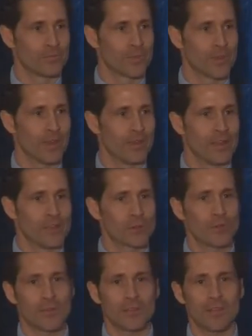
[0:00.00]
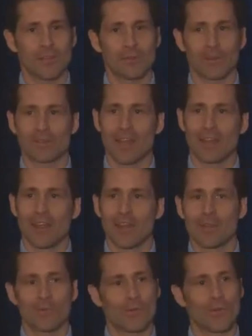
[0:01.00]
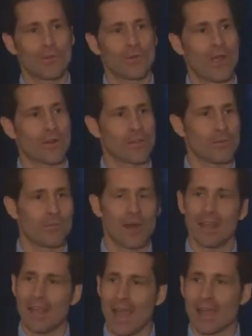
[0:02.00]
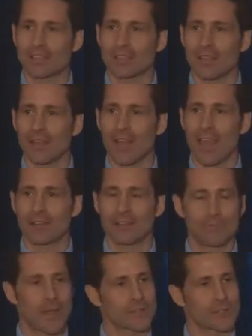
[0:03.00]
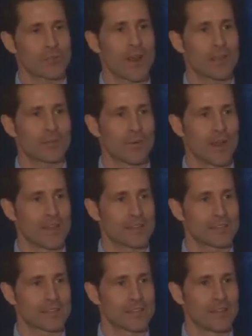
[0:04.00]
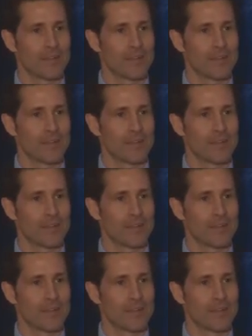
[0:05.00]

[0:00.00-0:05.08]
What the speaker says: Okay? So if you think about that, the further out of the money I select in my strike price,